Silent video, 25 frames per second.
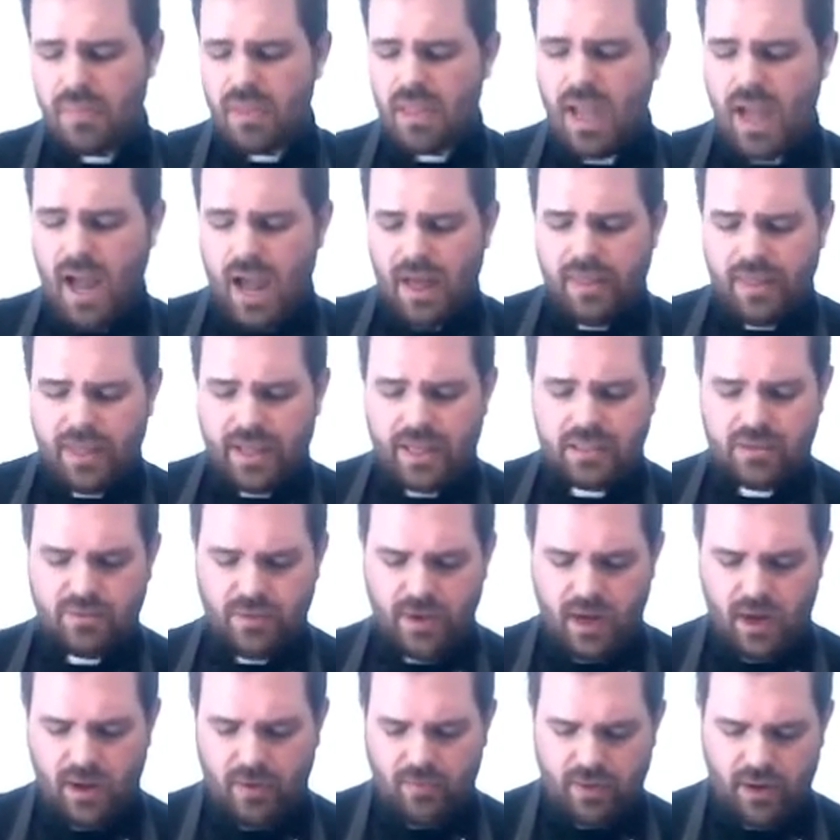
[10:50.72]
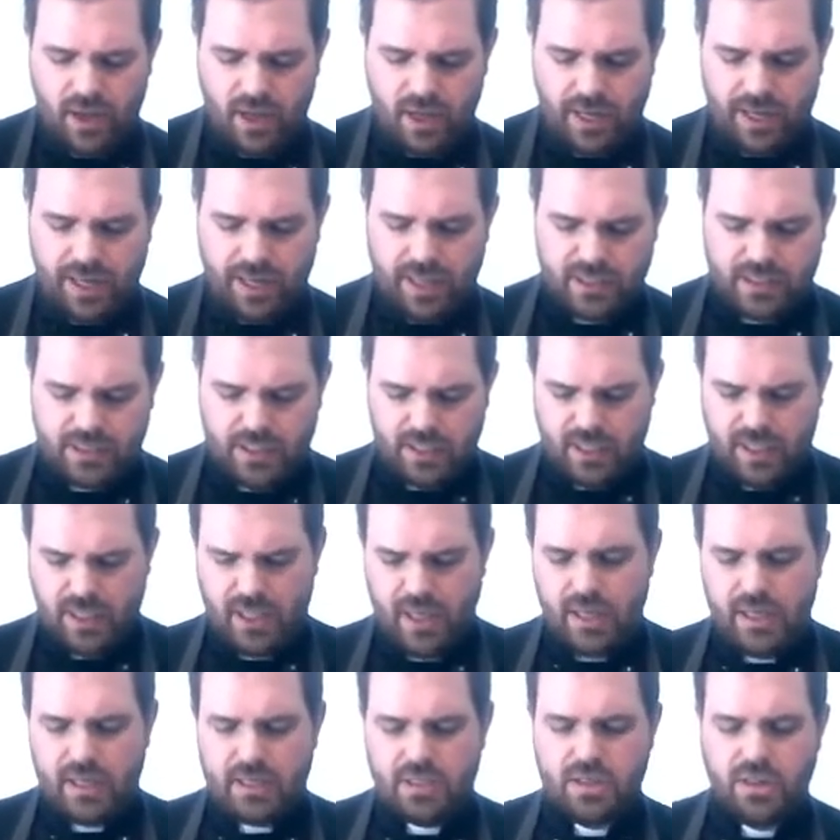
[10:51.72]
I think it's very, very easy
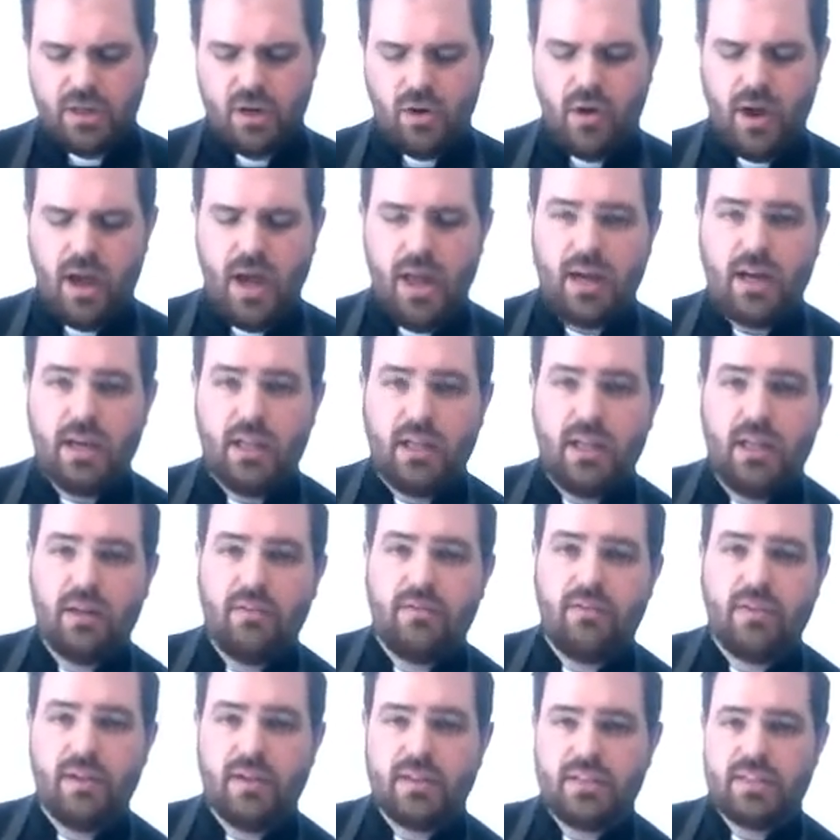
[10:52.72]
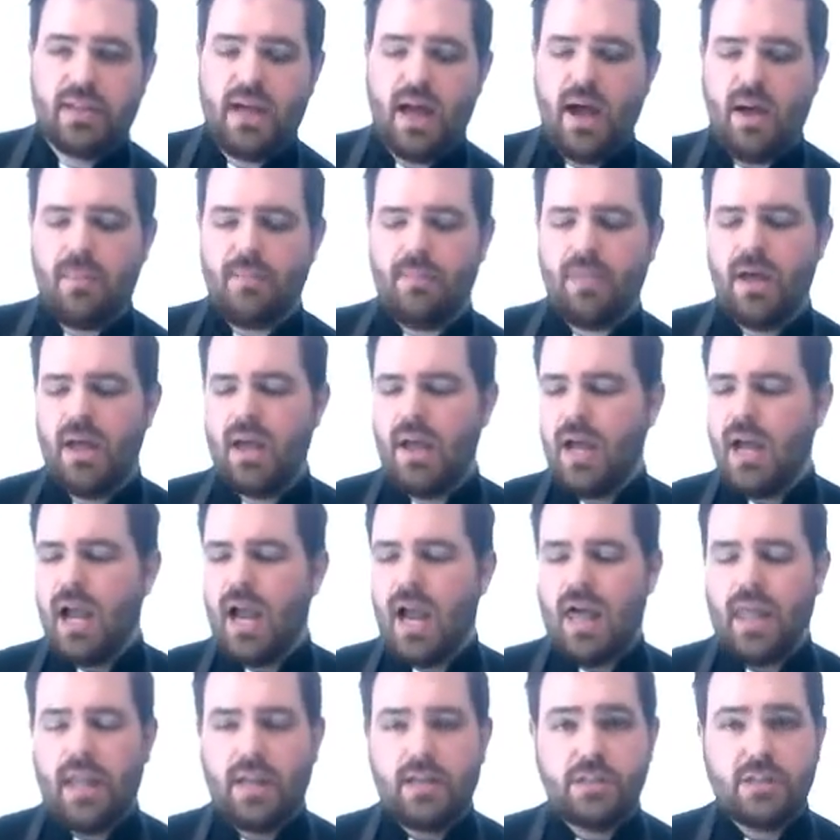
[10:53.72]
to go ahead and lift this up
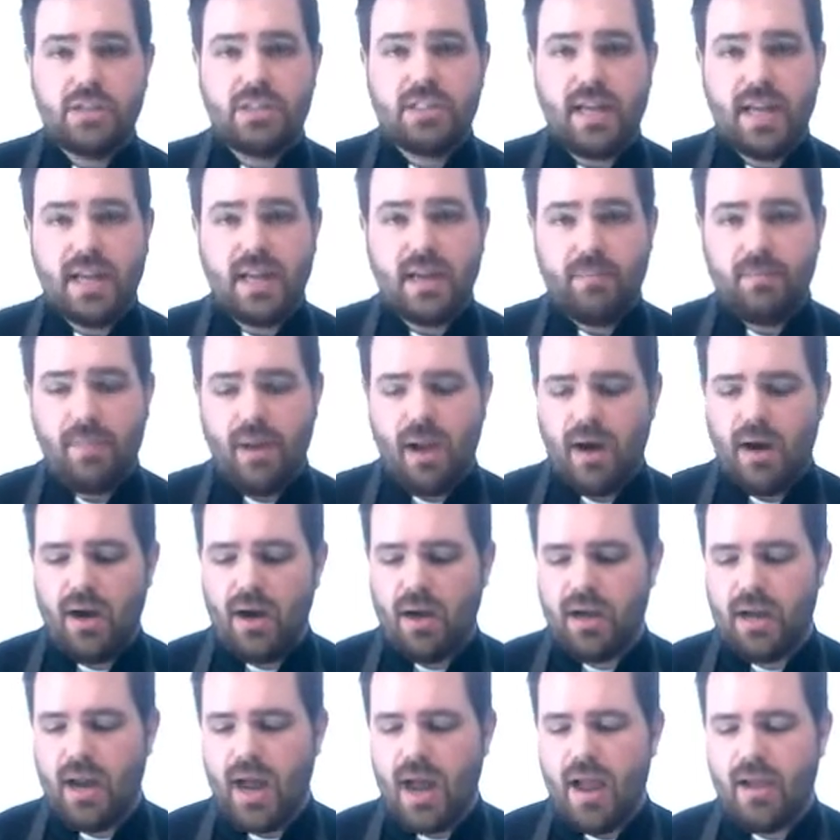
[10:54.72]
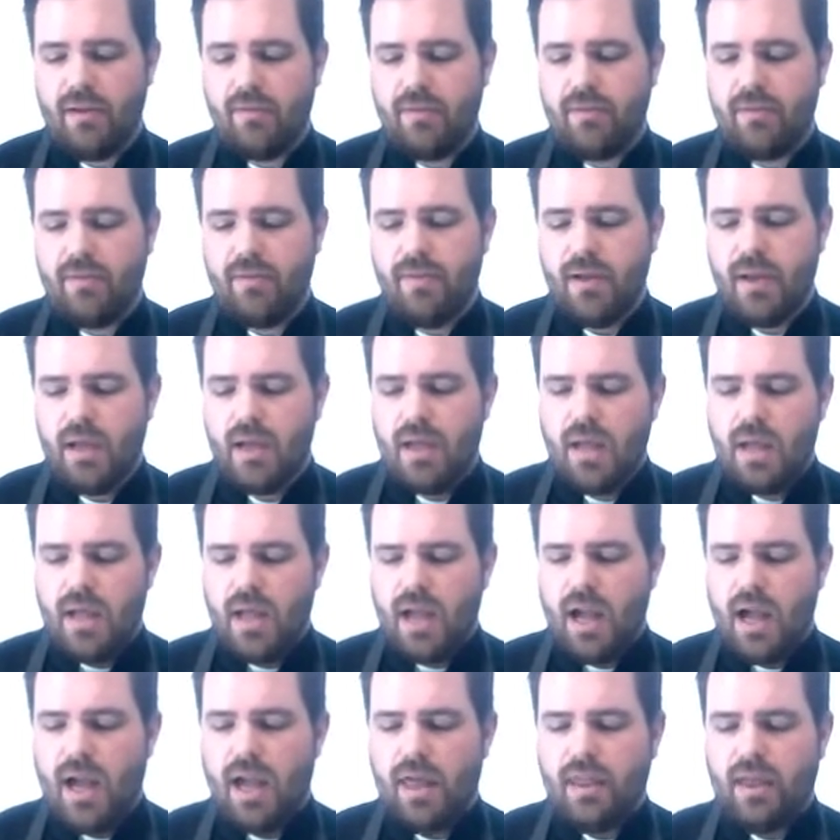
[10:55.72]
and then just take a paring knife
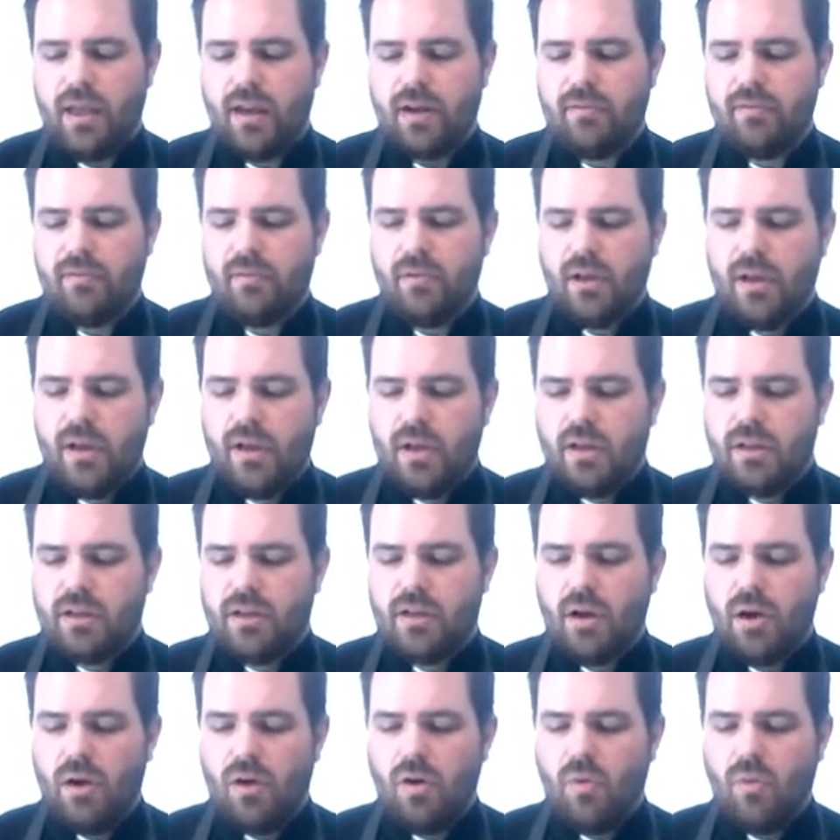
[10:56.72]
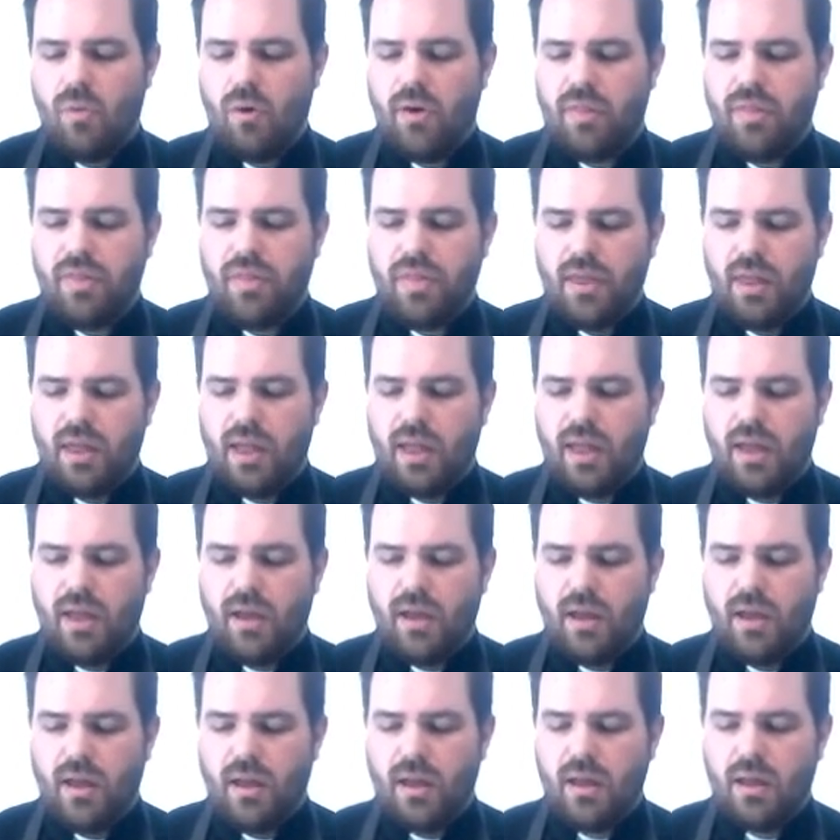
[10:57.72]
and then go with
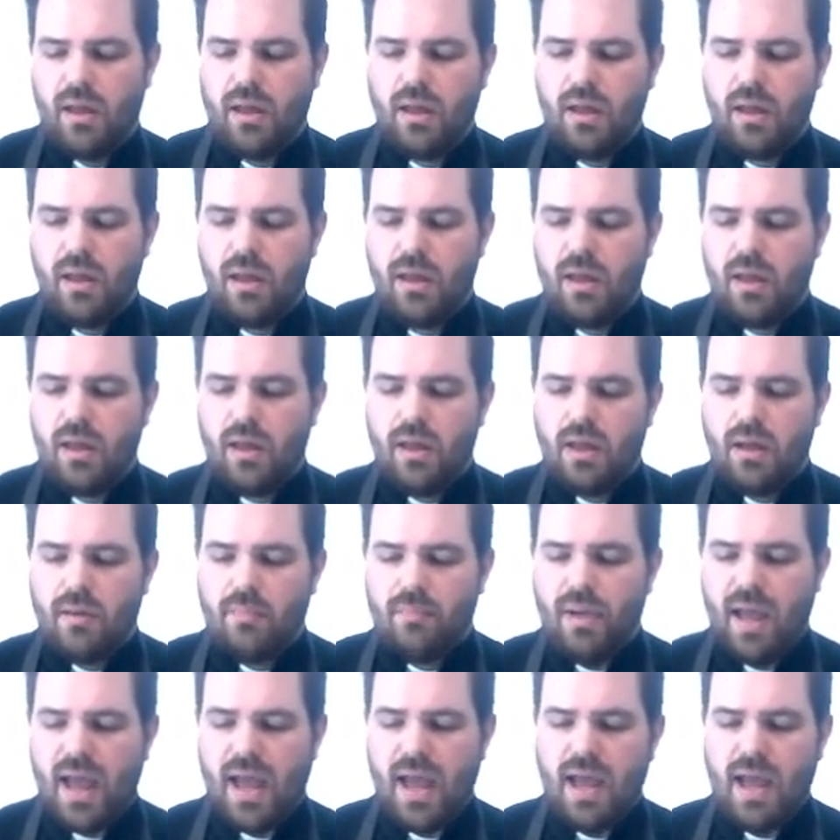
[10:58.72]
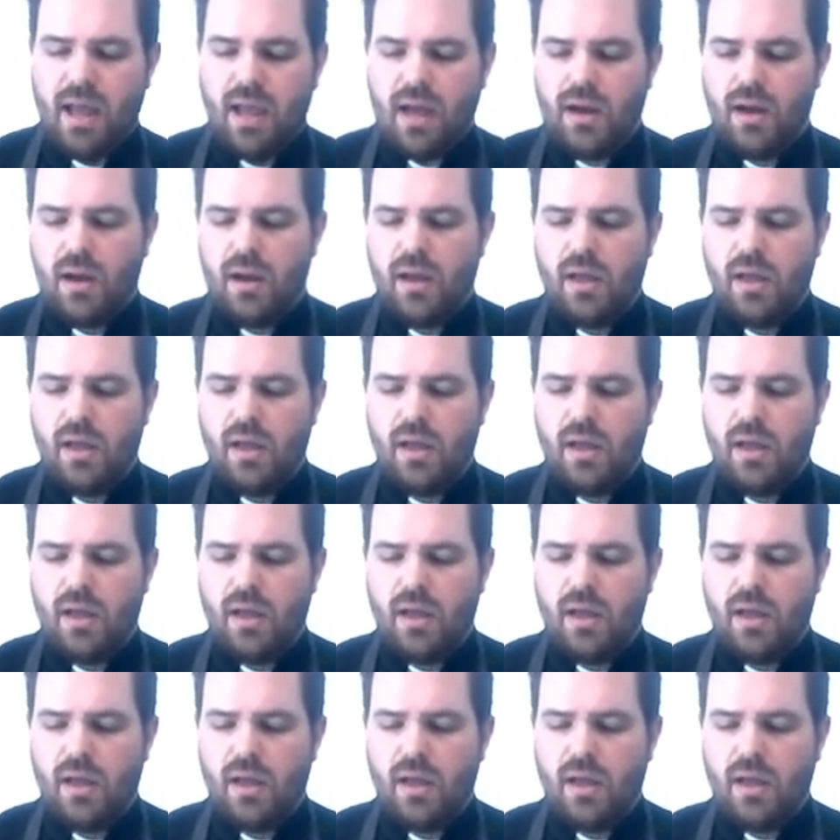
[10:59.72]
the pan